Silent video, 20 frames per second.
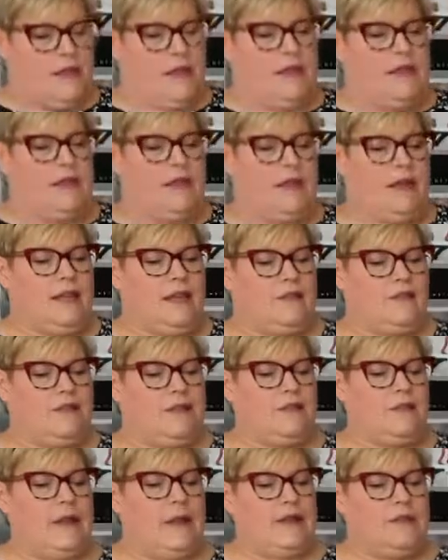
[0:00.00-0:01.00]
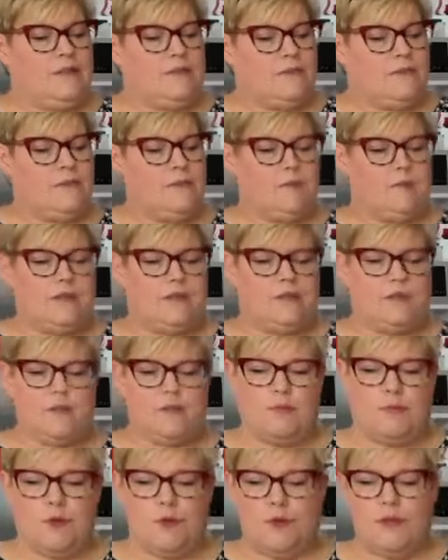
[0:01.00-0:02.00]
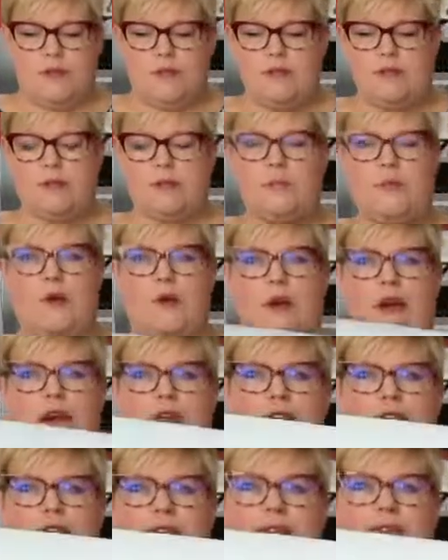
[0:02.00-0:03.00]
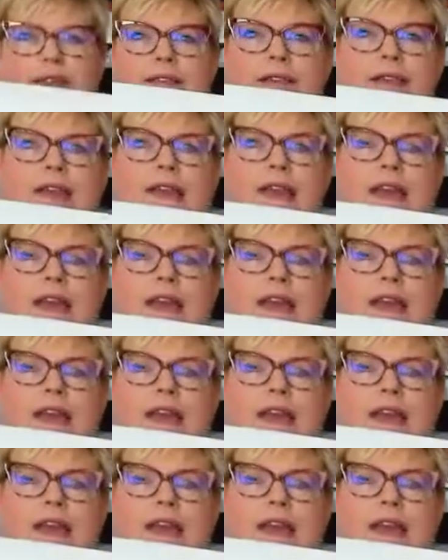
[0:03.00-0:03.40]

and that gives you lots of room to support your projects.